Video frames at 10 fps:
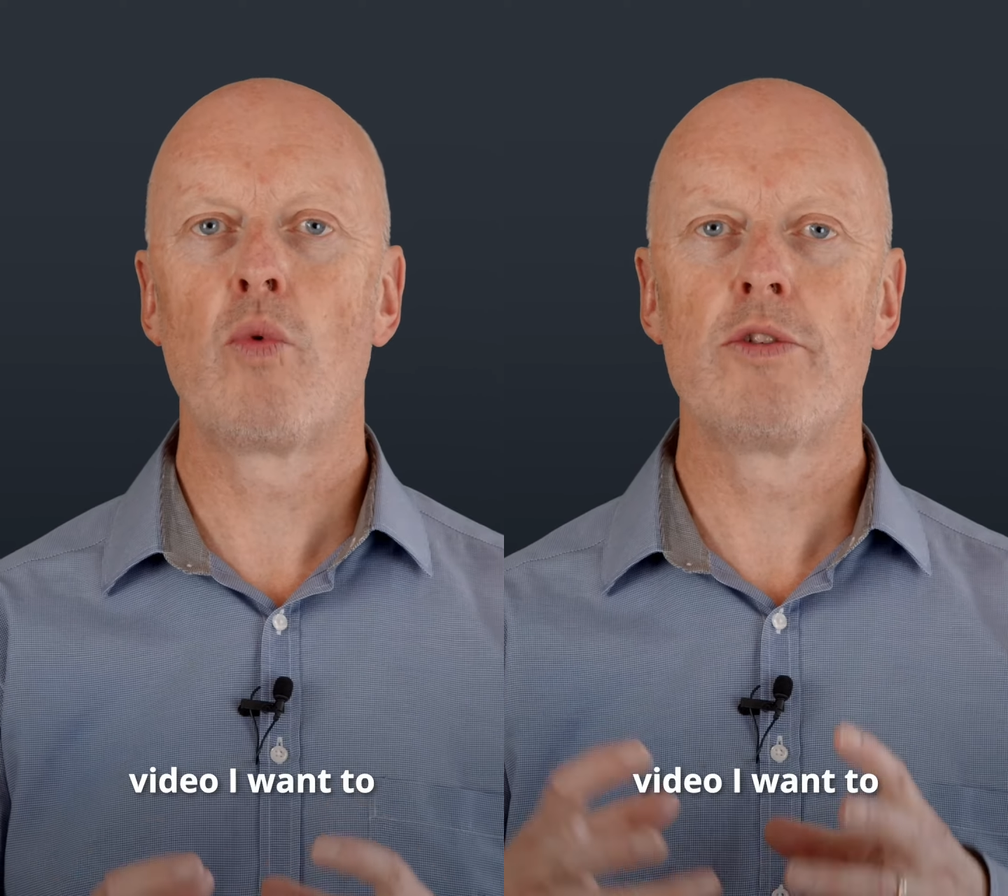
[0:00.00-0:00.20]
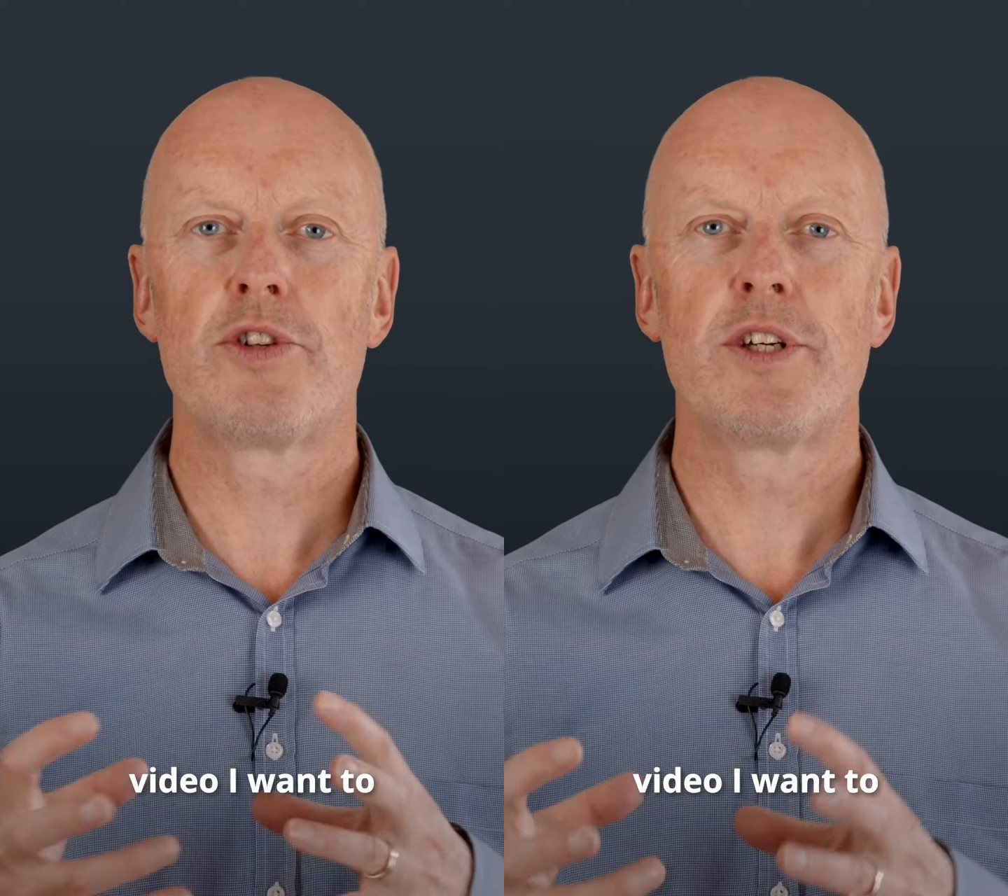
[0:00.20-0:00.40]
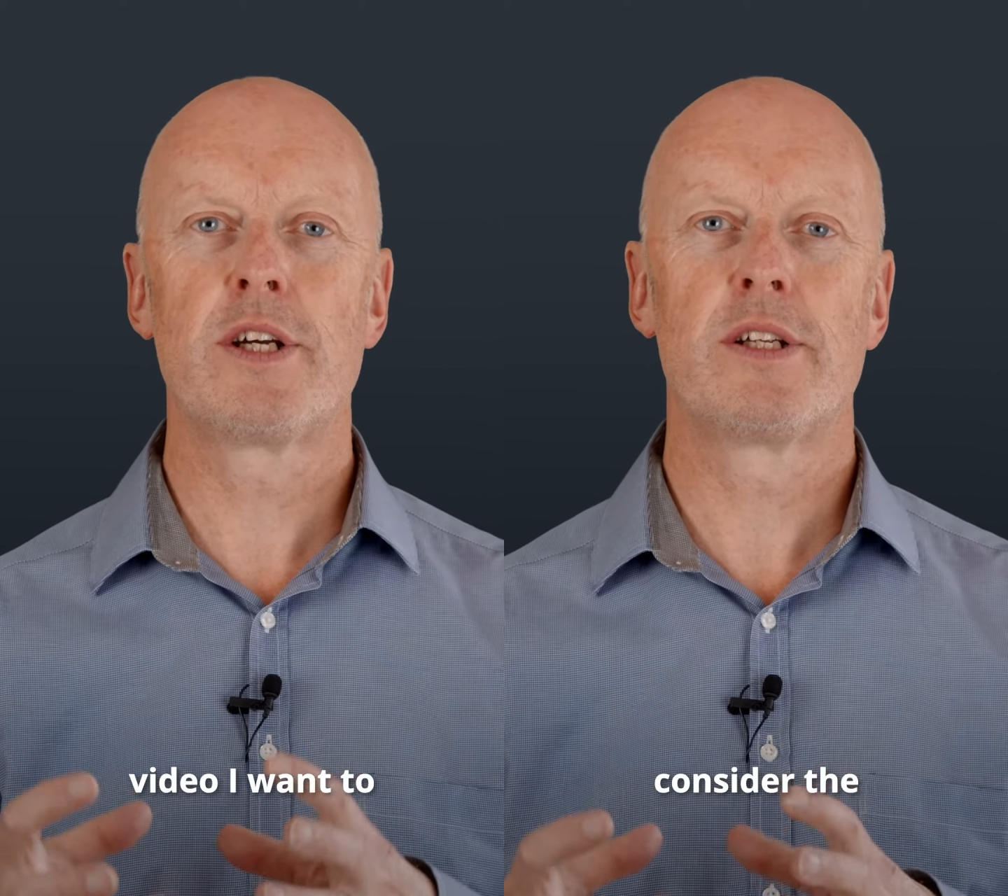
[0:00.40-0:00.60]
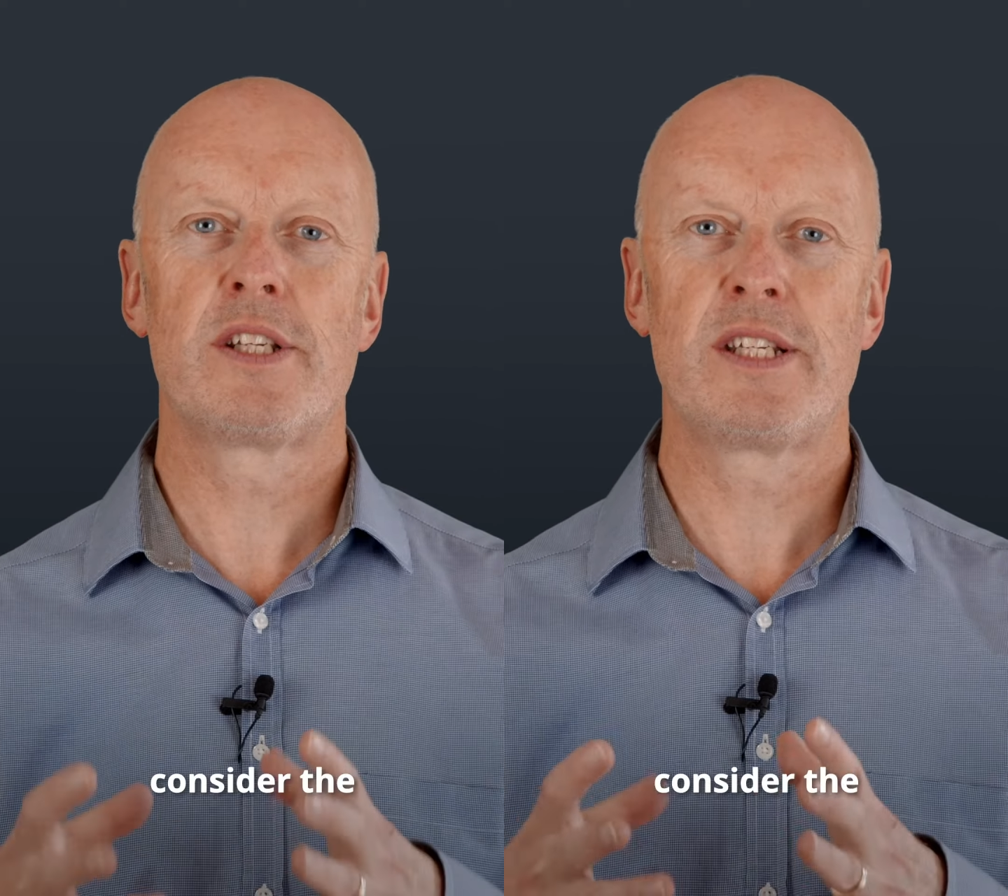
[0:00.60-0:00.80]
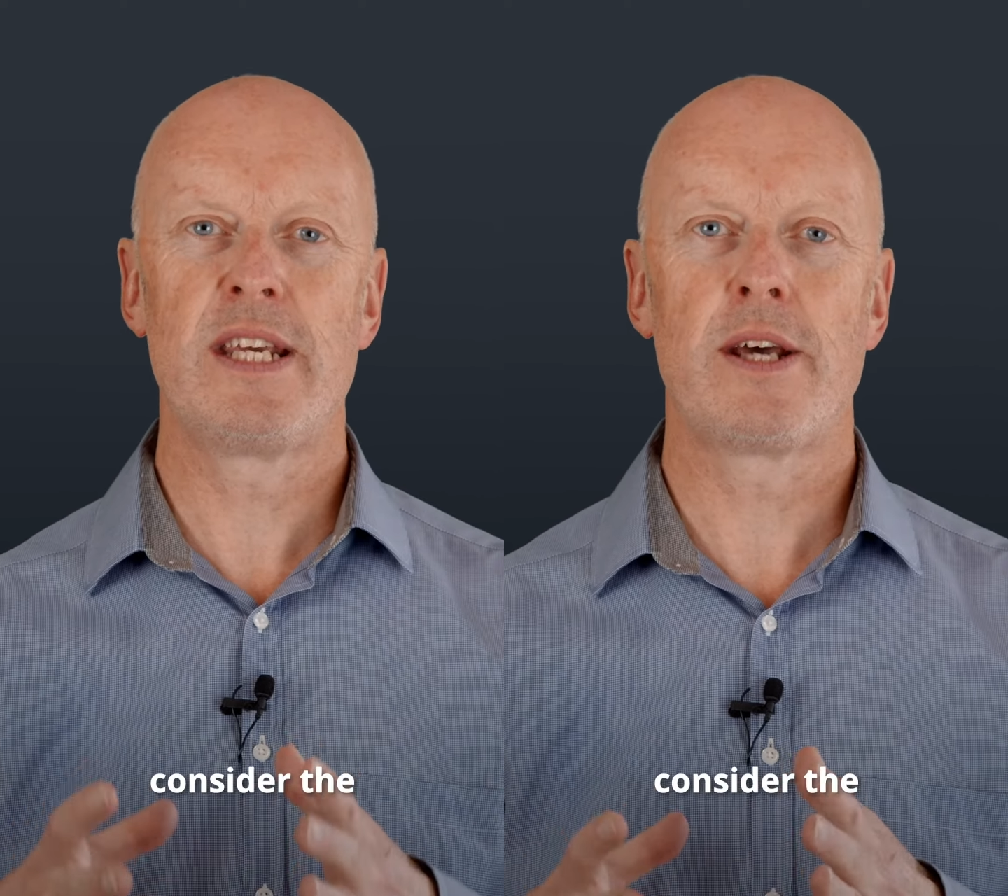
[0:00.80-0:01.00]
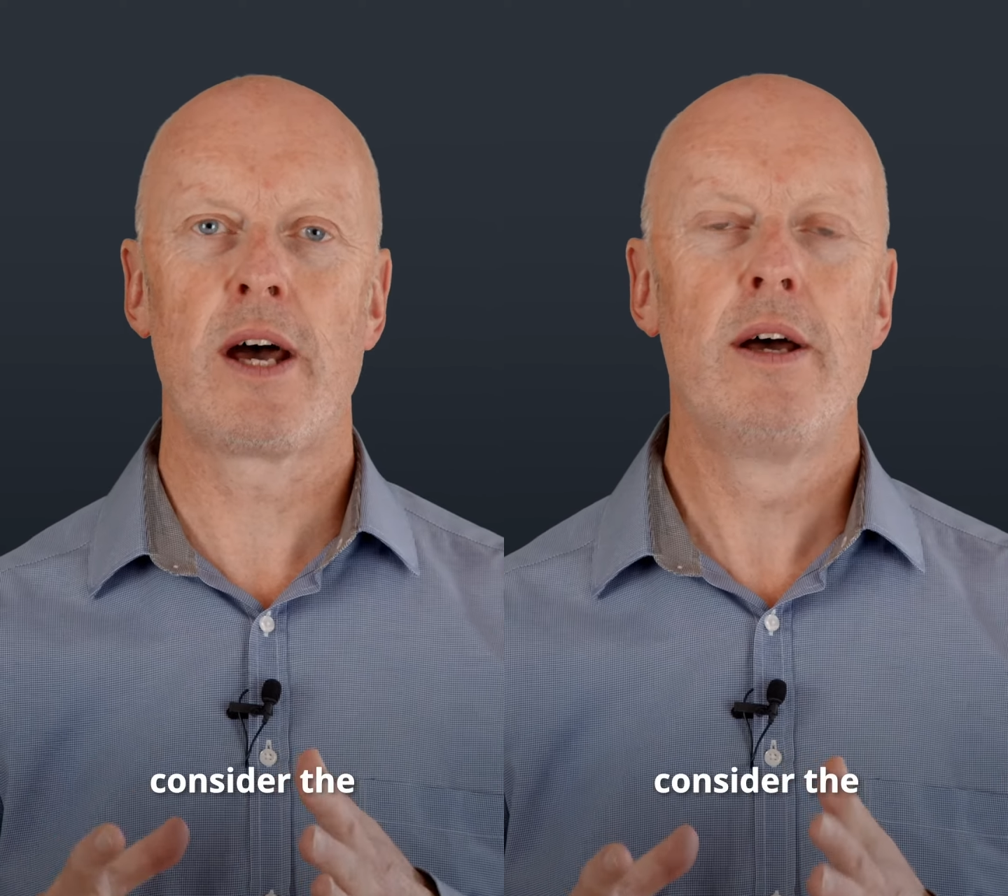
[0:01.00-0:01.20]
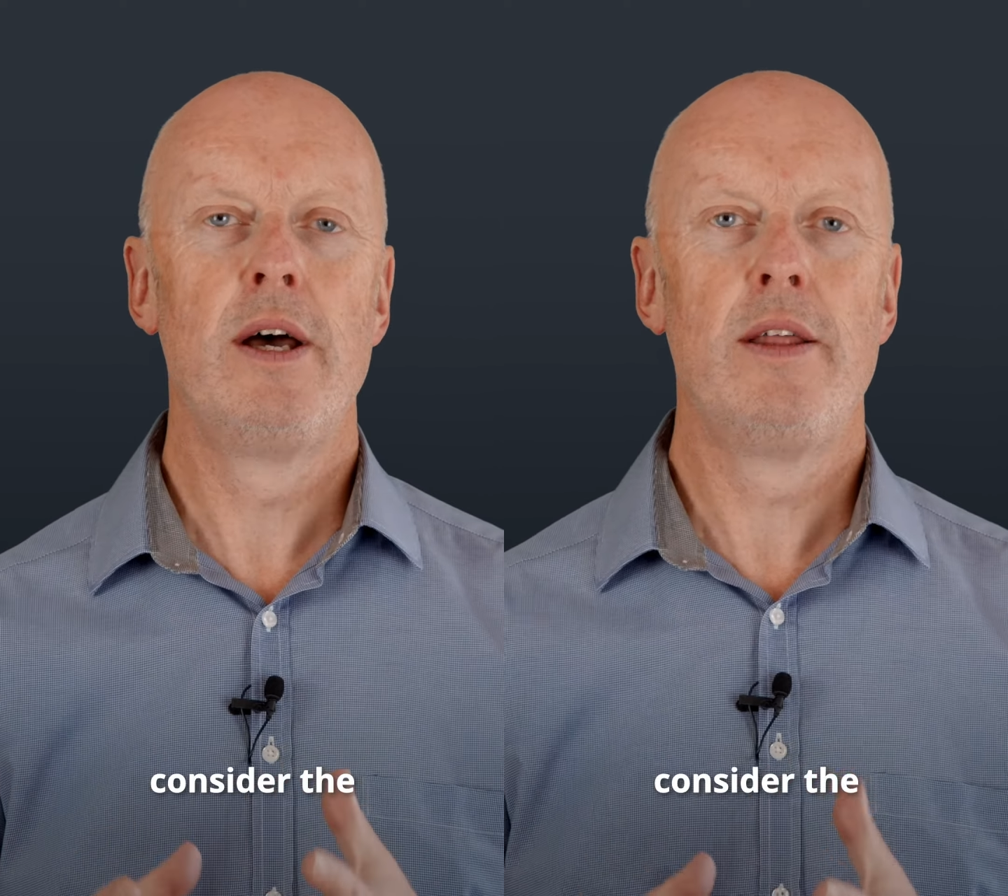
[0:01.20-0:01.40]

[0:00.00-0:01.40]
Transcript: want to consider